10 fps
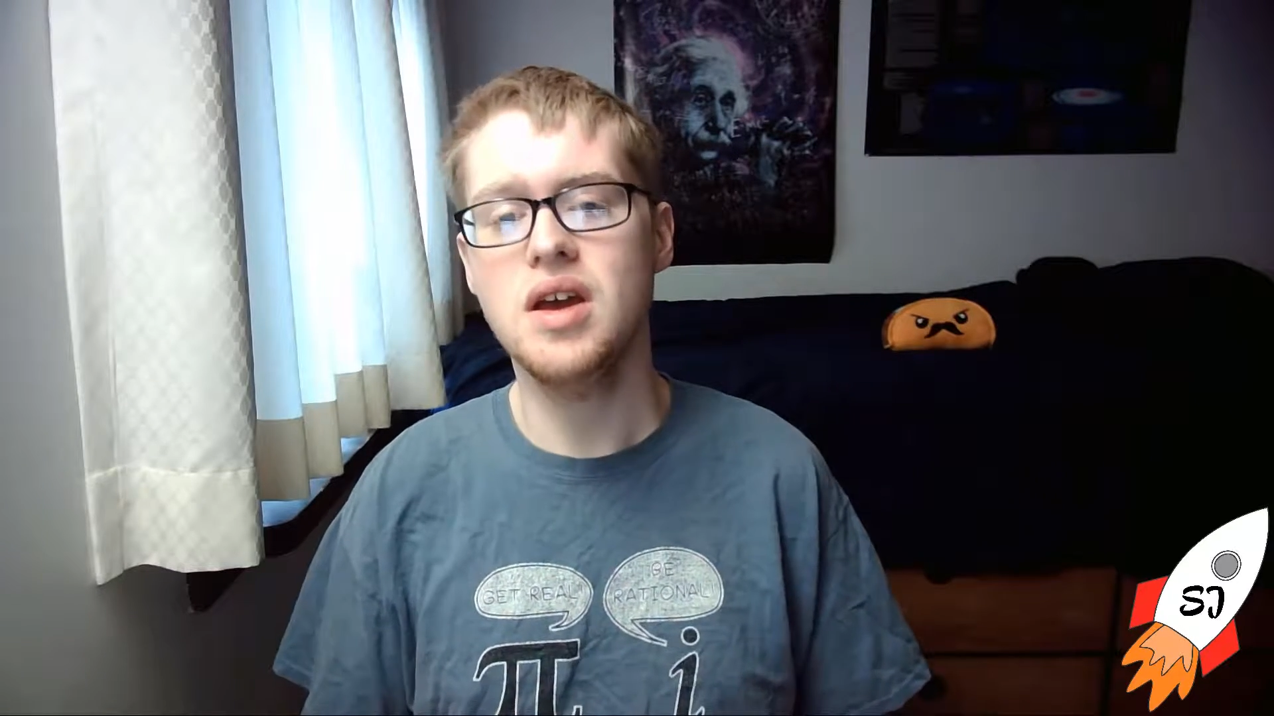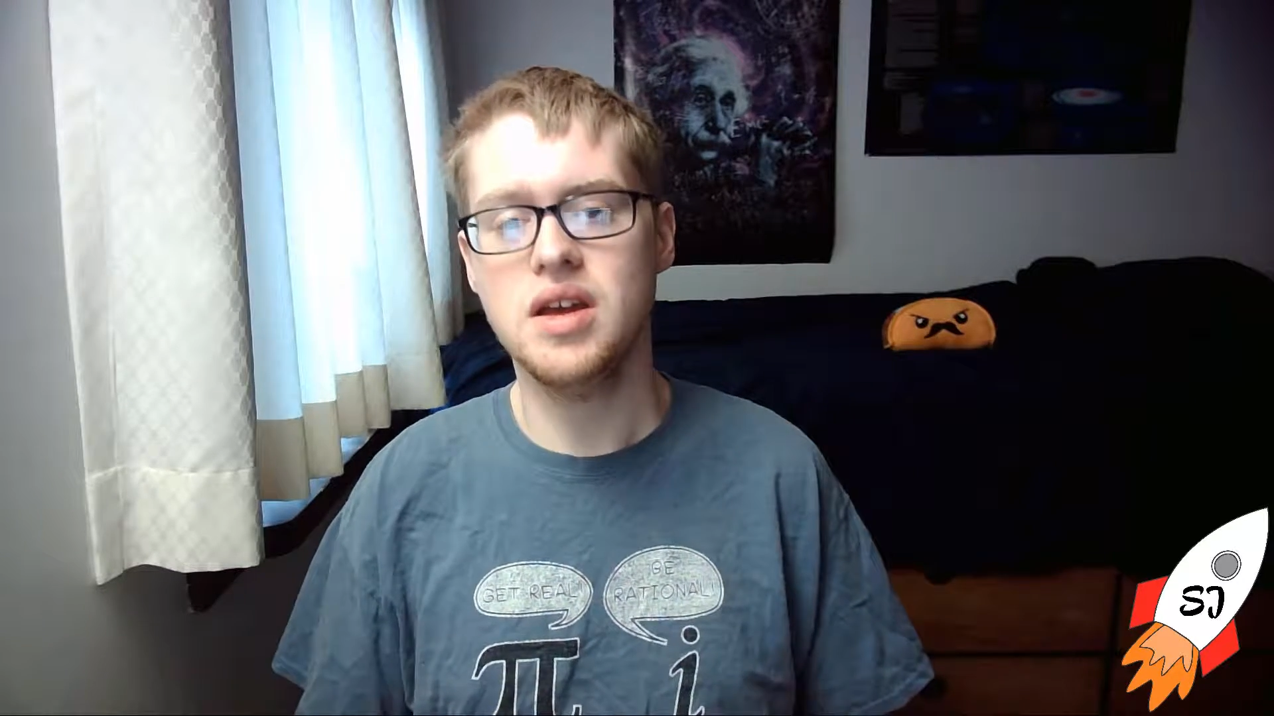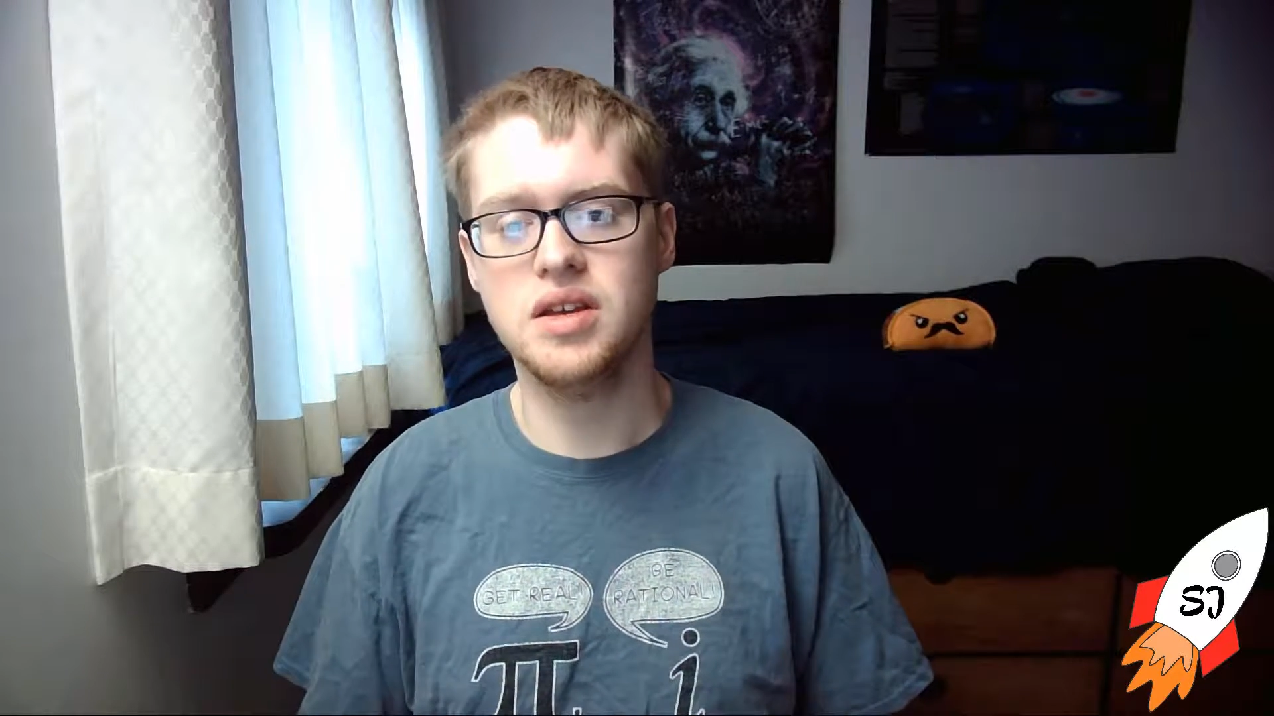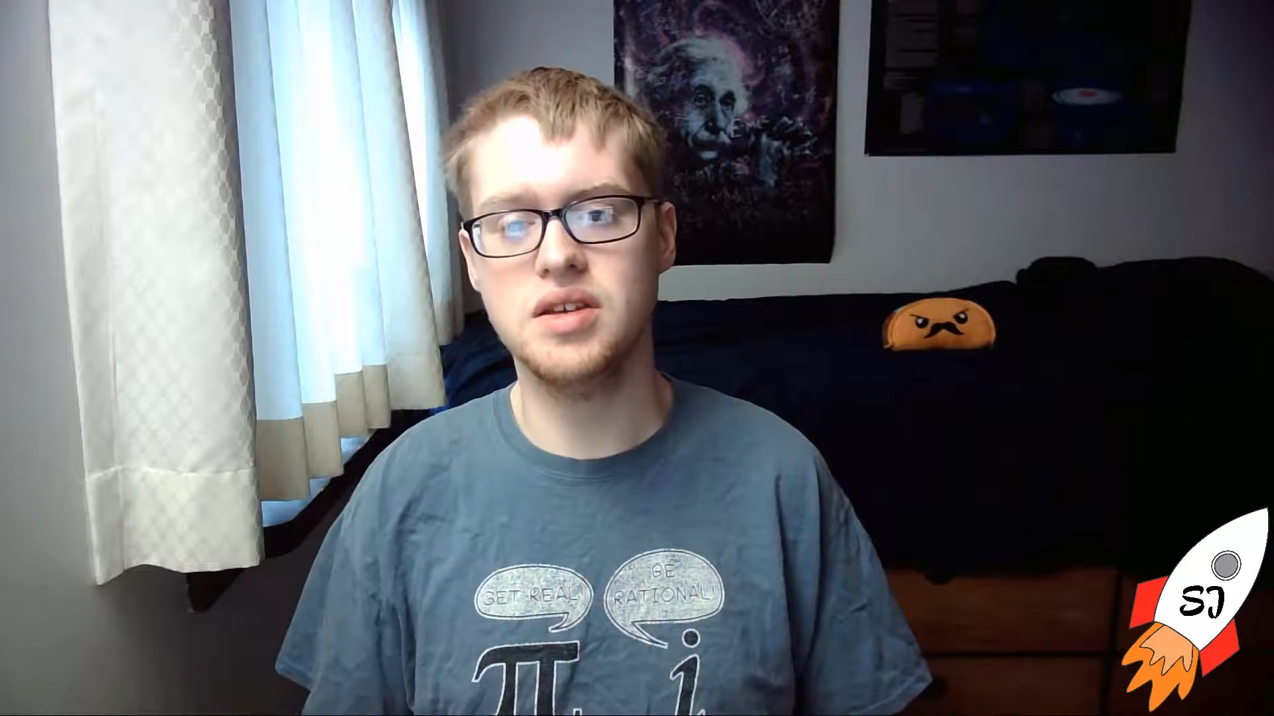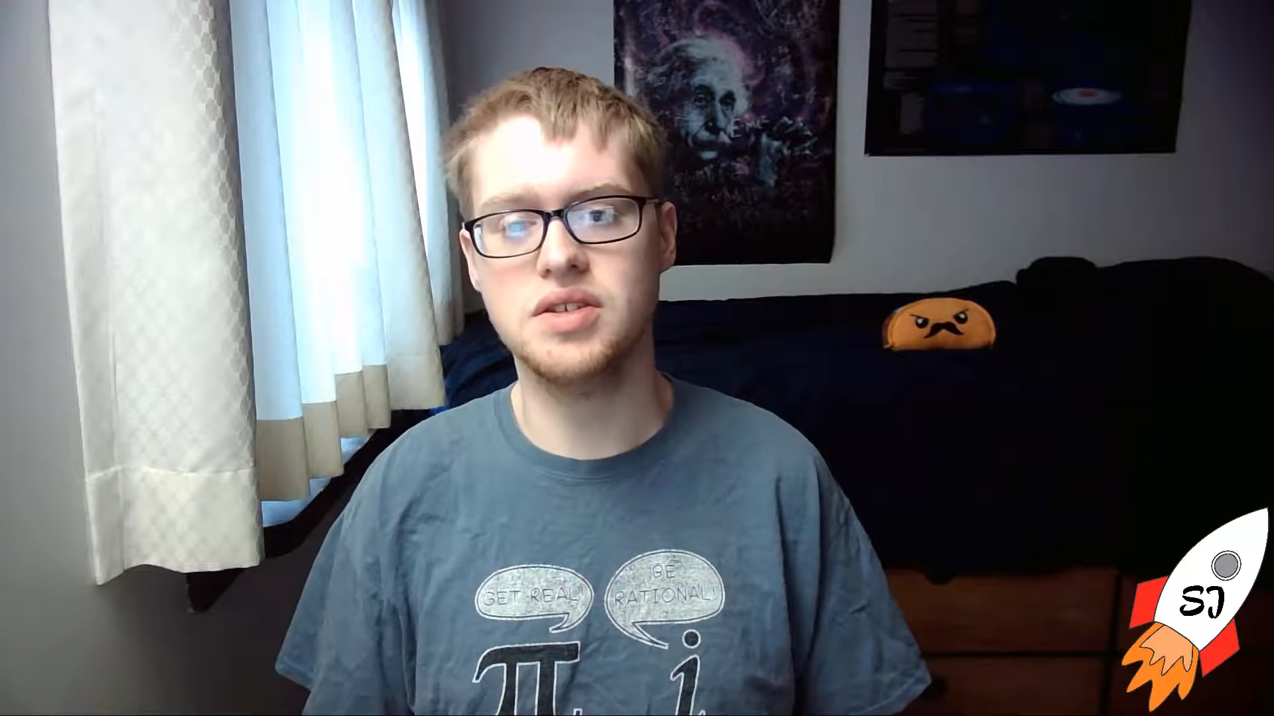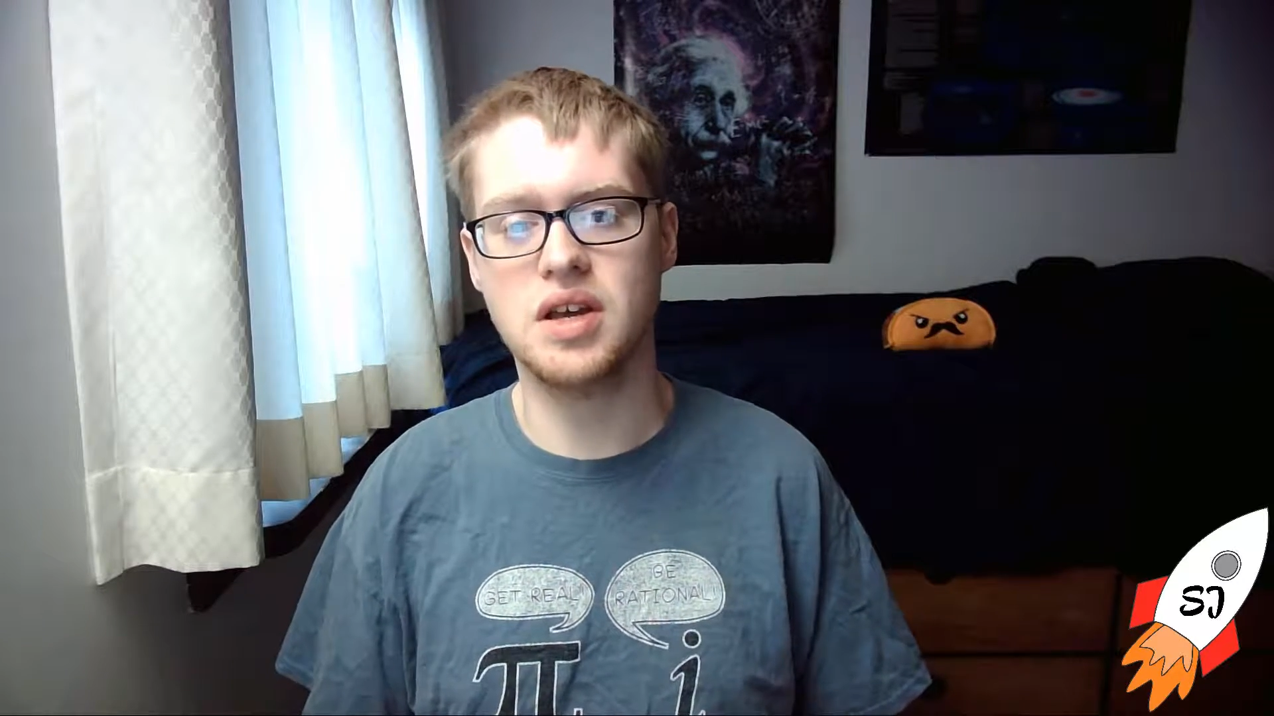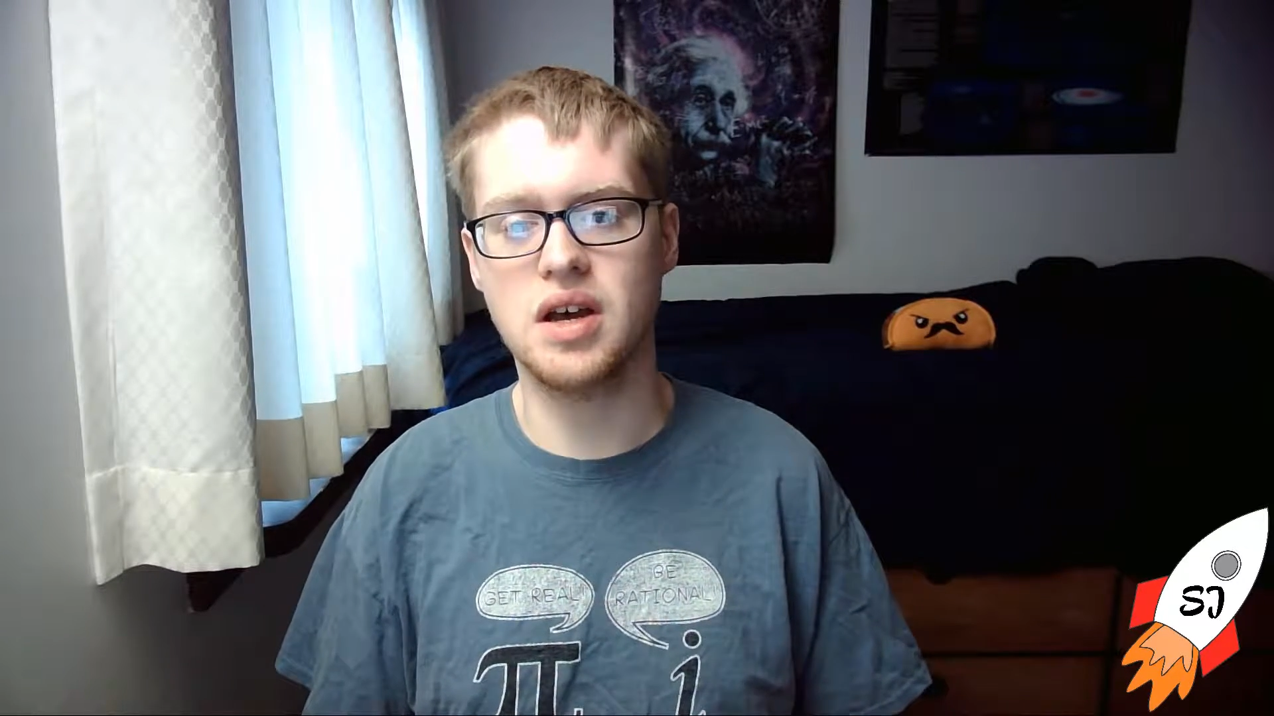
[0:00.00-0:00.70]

is